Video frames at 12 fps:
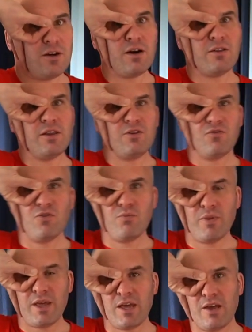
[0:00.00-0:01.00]
And then from
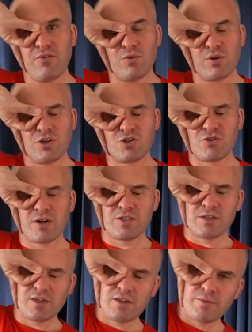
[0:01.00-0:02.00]
there, if you want to stretch
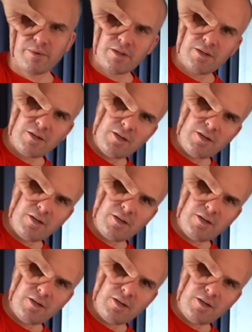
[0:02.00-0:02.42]
it a little bit,